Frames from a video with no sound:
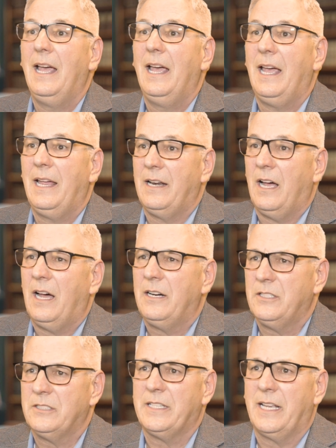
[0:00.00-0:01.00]
and
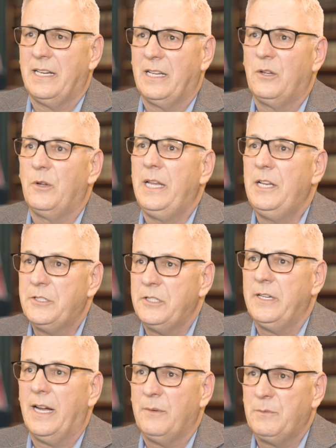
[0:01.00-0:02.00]
understanding each of
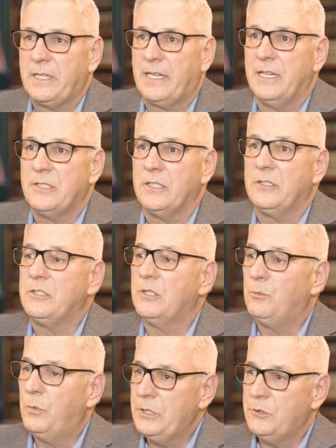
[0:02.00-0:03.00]
your applications
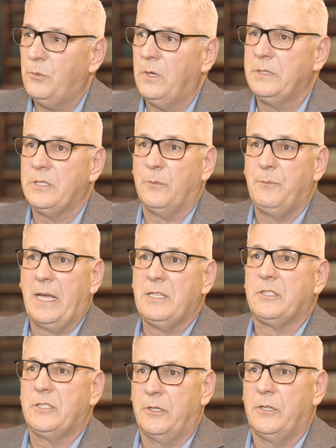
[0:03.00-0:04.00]
and which ones are
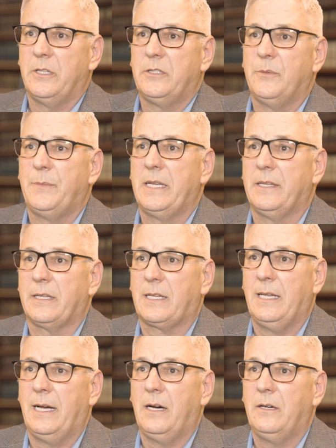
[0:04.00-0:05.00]
best suited to be in the
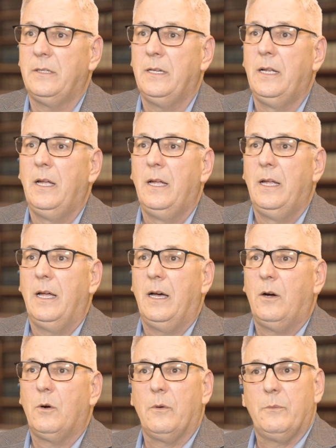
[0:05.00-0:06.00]
cloud
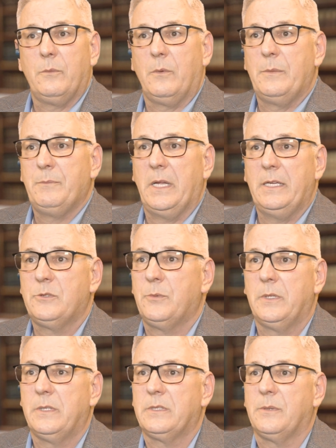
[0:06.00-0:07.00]
or replaced
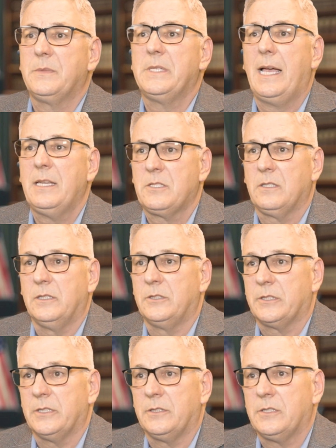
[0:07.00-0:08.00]
with some SaaS
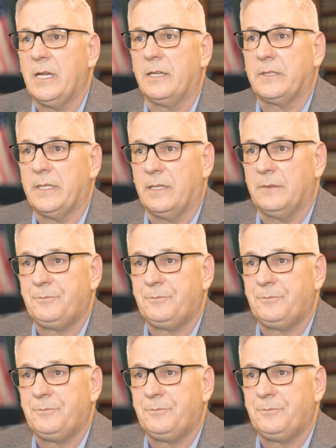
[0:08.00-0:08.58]
solutions out there.